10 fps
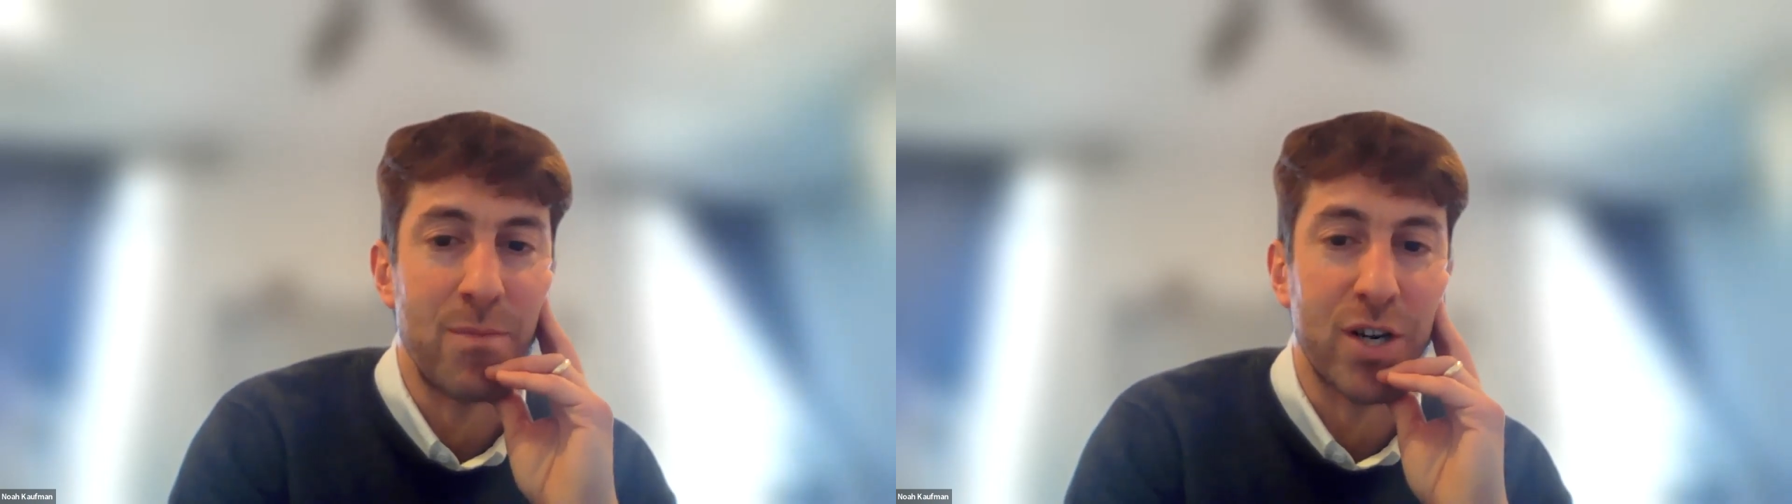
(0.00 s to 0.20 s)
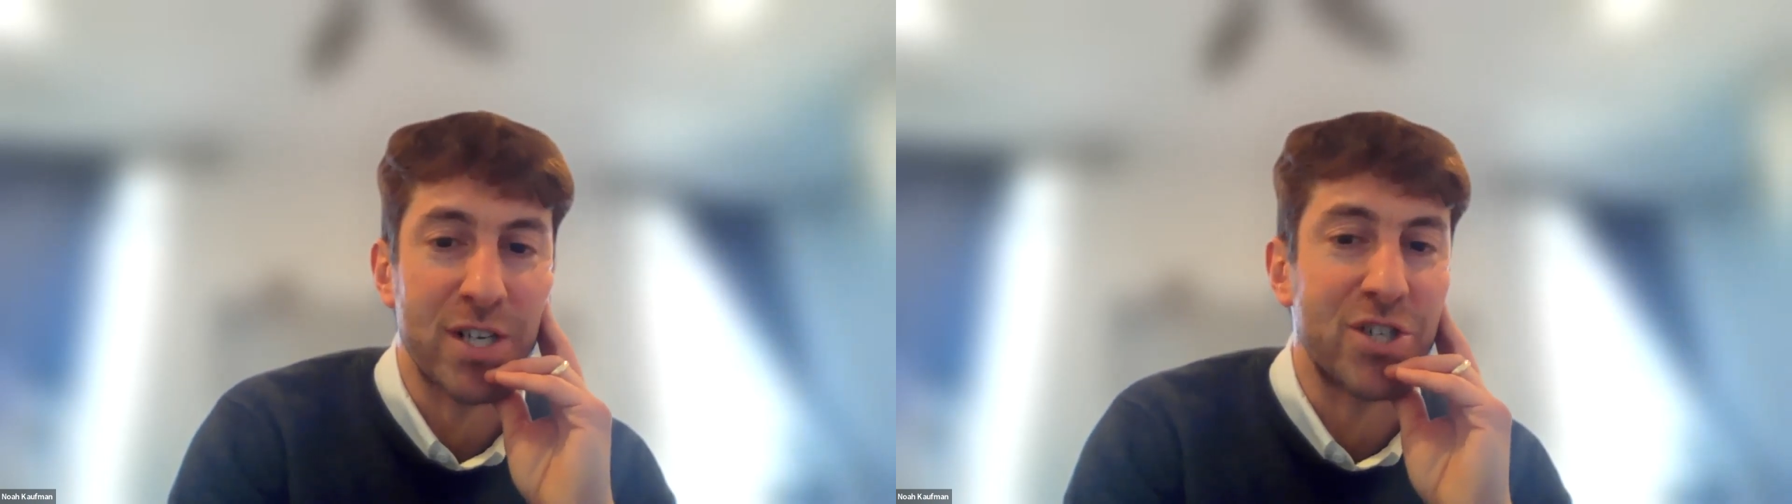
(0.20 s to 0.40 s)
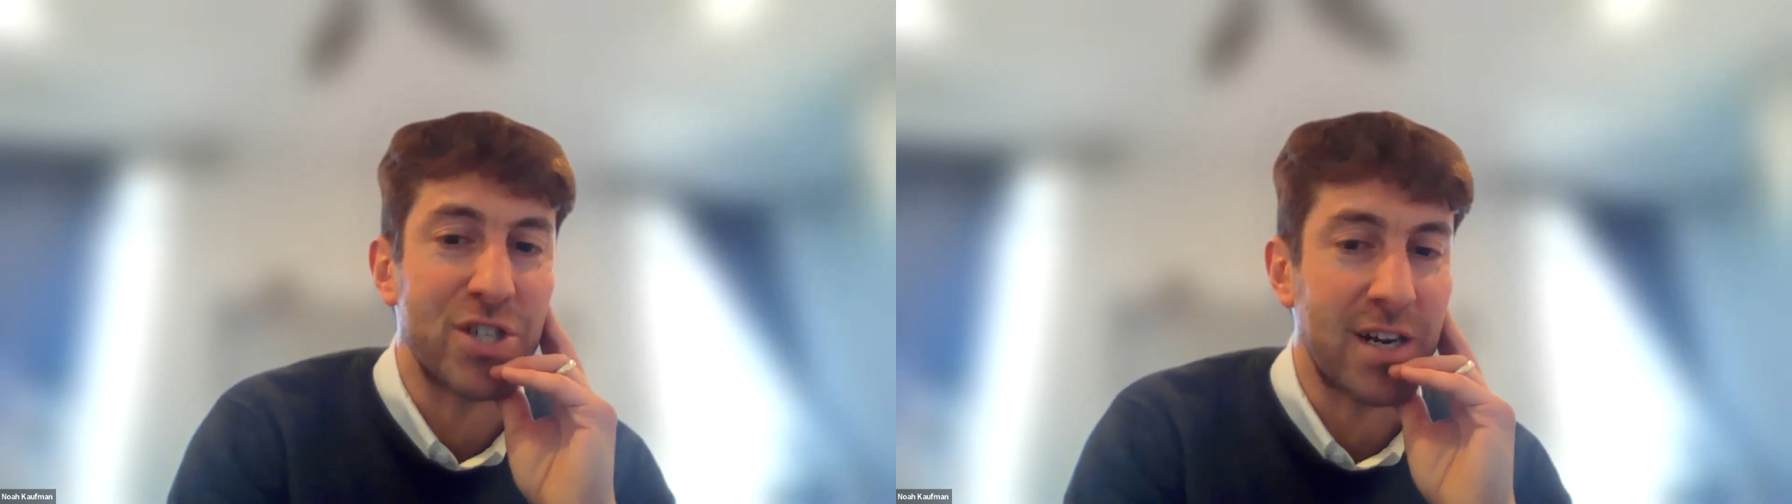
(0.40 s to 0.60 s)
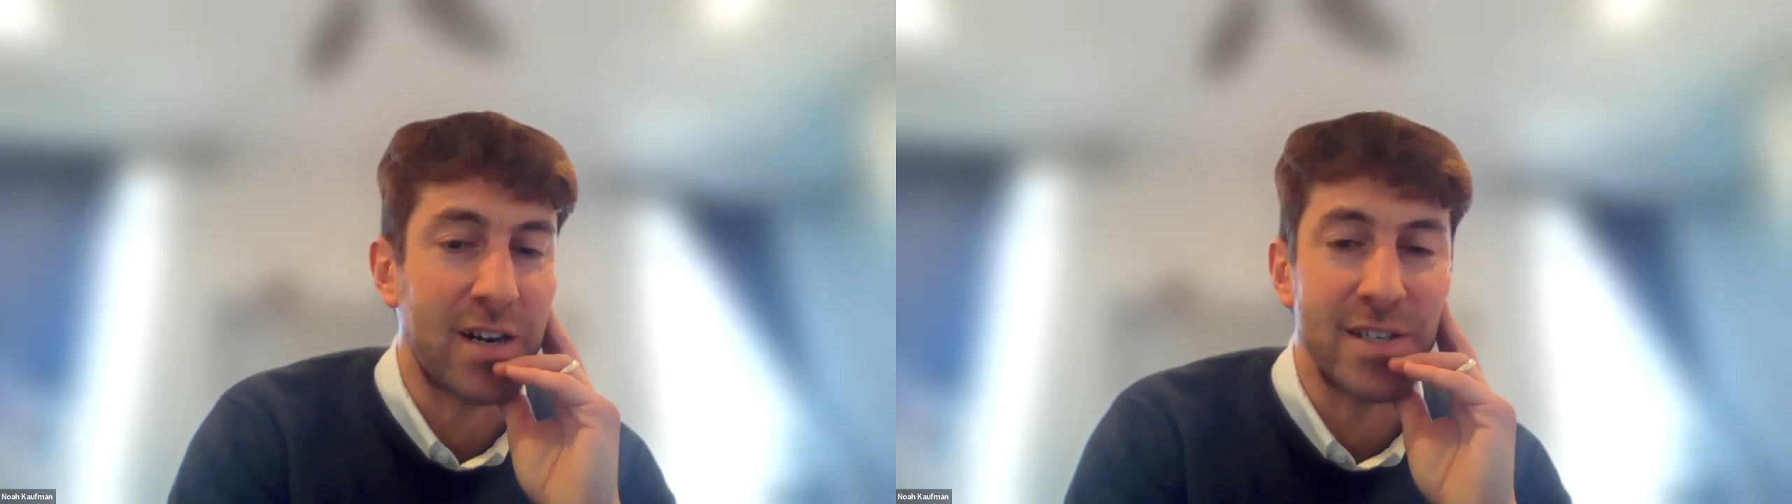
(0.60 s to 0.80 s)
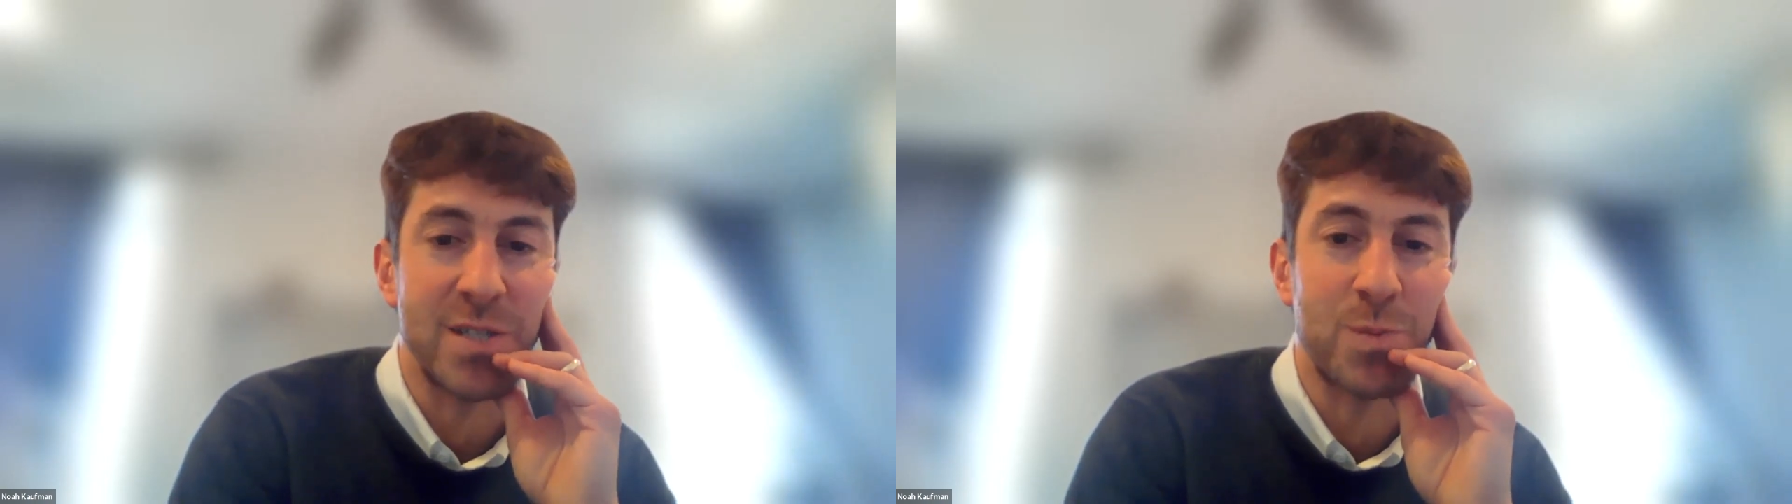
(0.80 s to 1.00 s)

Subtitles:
market share is